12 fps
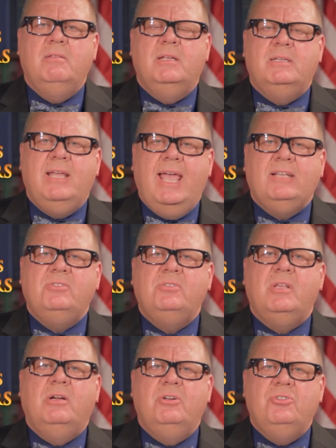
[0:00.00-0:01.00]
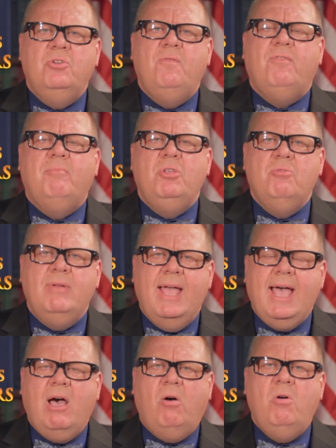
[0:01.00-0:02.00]
the taxes that are due from you
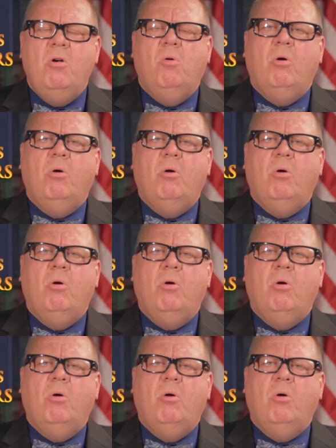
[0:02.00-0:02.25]
now